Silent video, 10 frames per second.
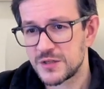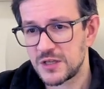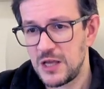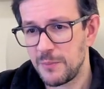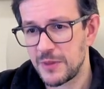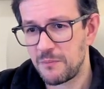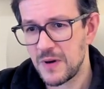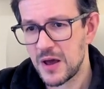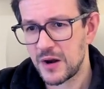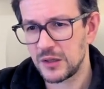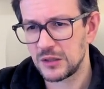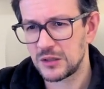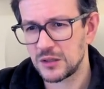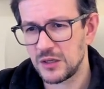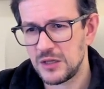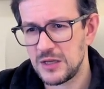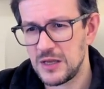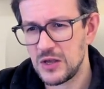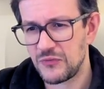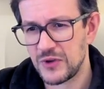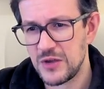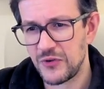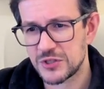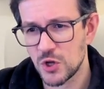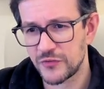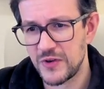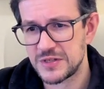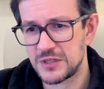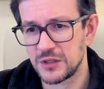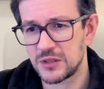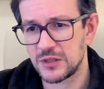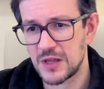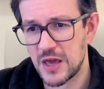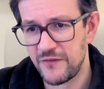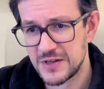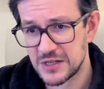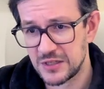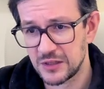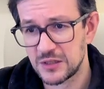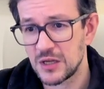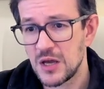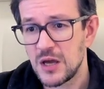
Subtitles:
Skip the parent. If it's not visited, then I visit it.